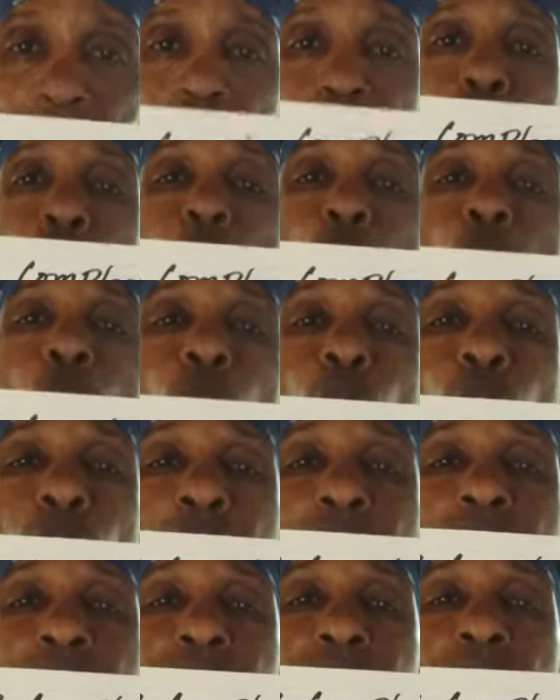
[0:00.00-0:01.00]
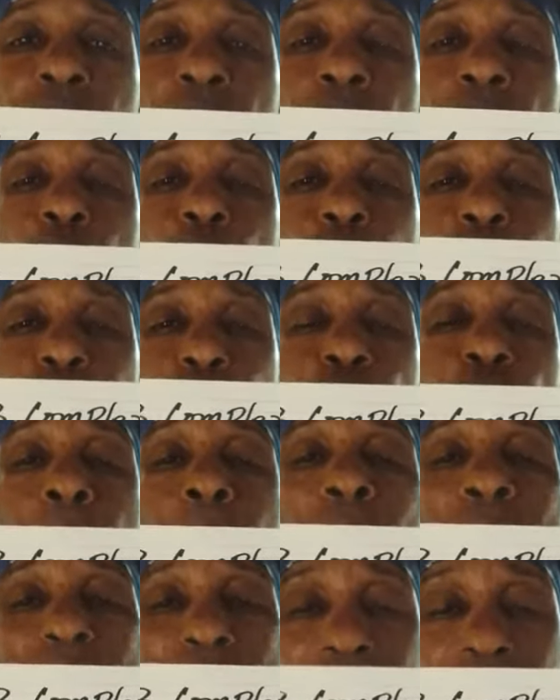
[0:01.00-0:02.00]
And always with your
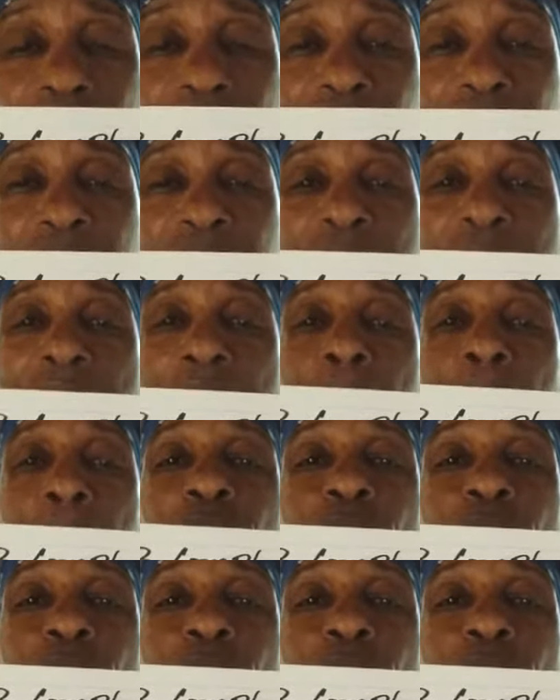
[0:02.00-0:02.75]
meals and